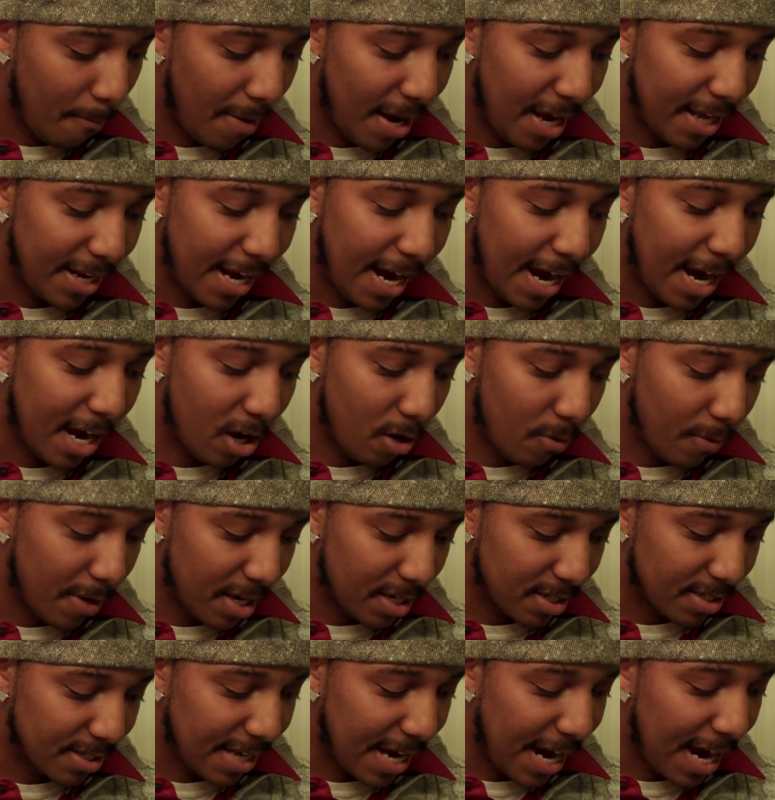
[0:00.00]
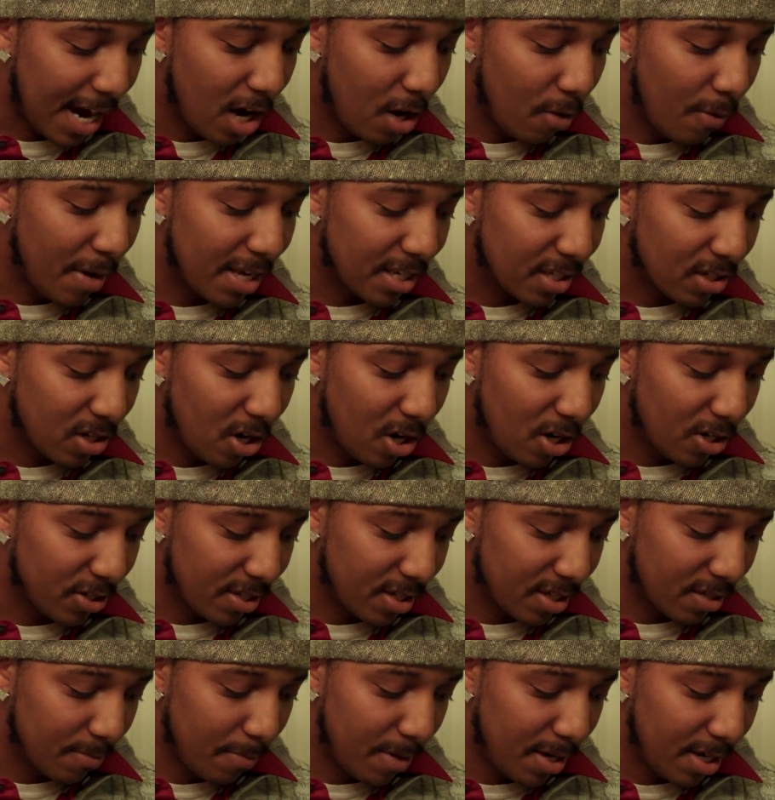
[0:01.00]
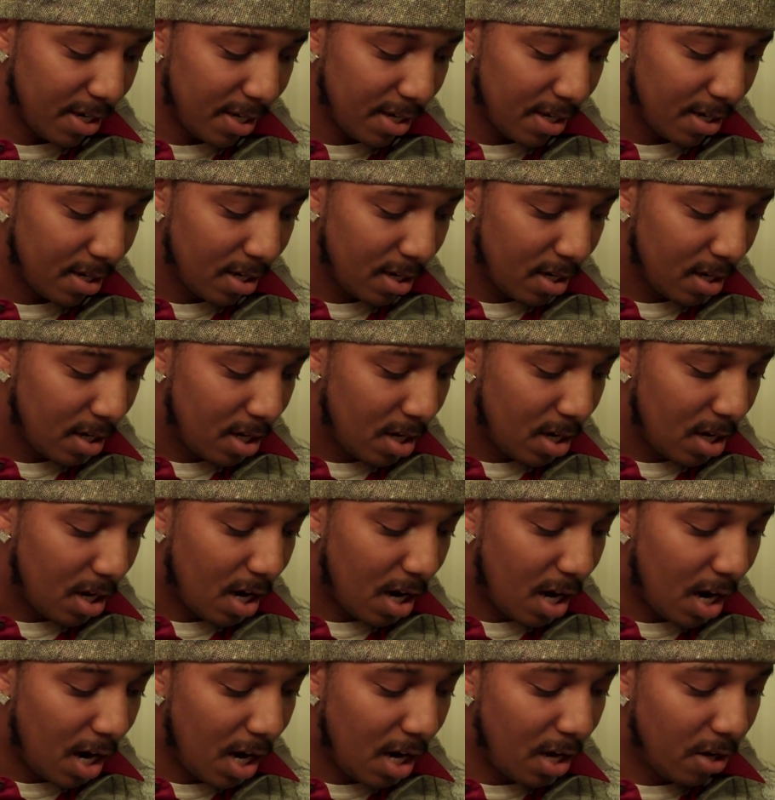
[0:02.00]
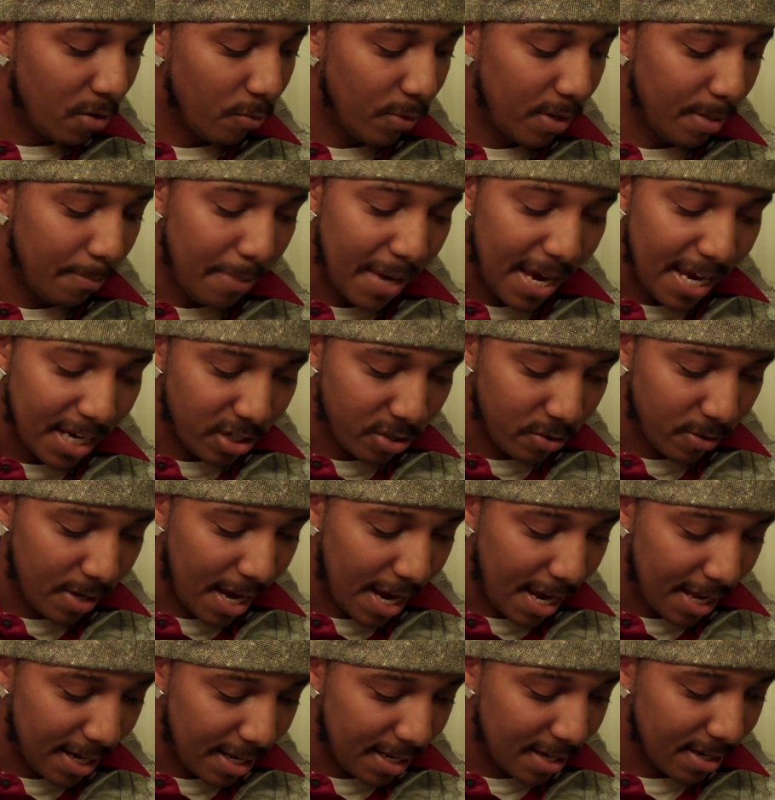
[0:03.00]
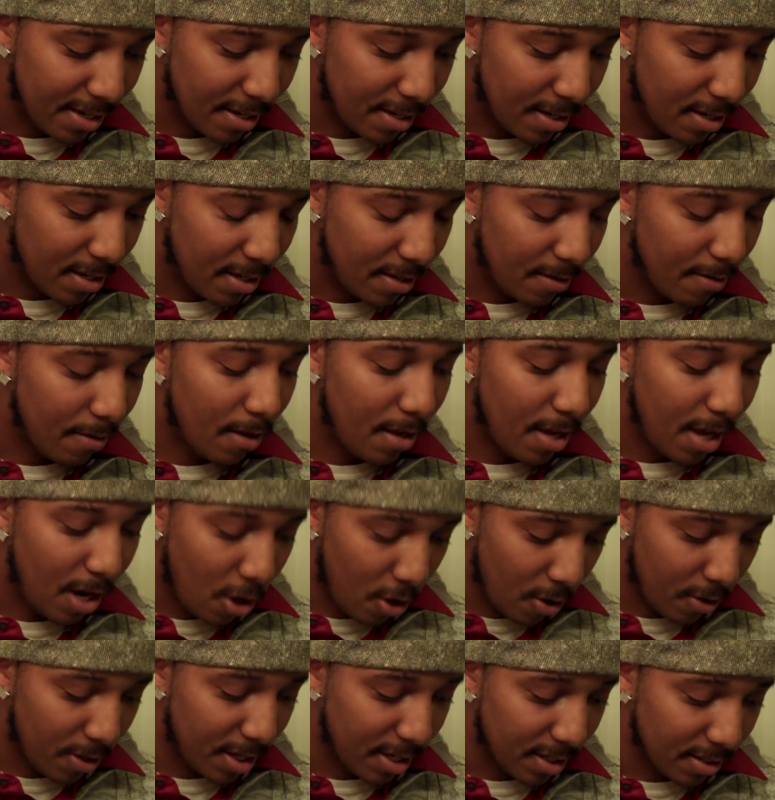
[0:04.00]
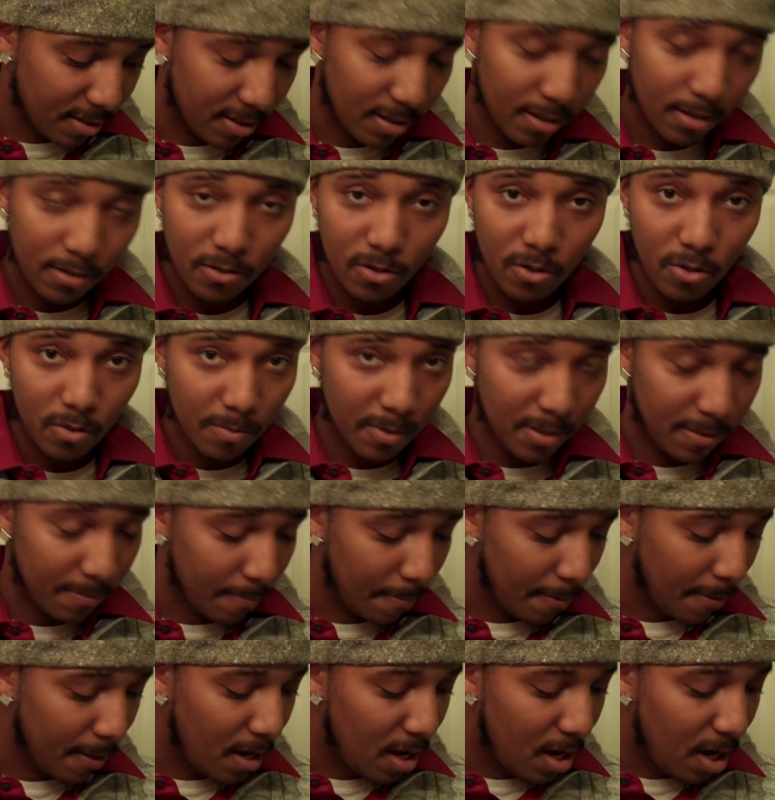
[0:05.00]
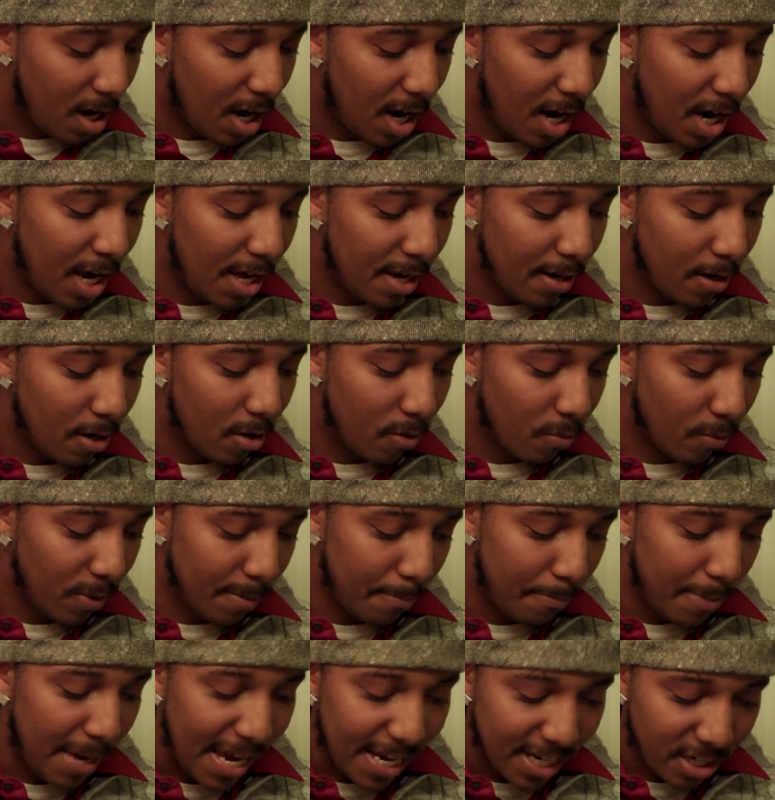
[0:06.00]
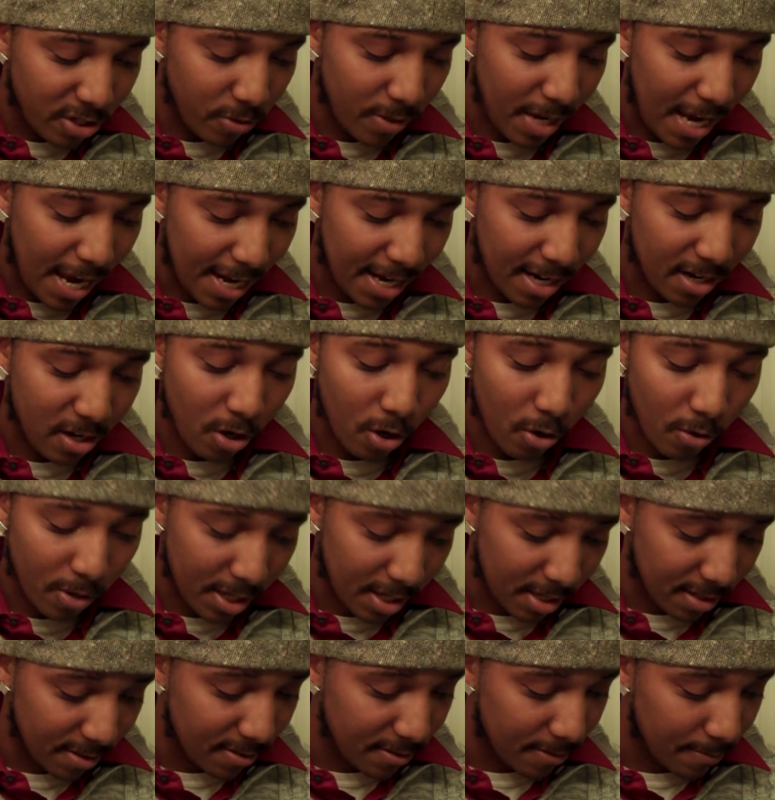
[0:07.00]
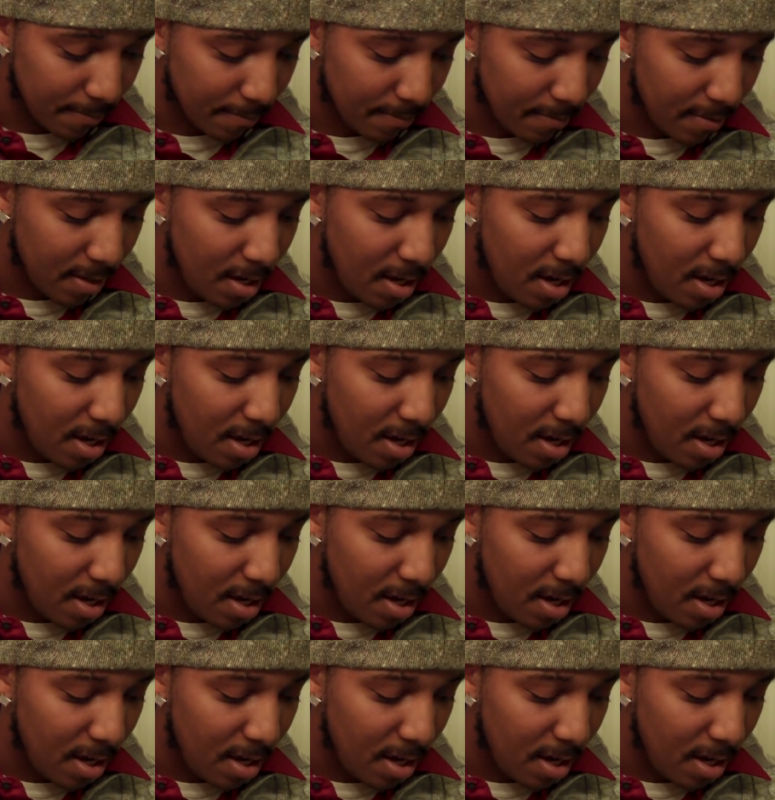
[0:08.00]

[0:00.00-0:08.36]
by the IRS. The IRS calls this money unrepatriated earnings. Unrepatriated earnings.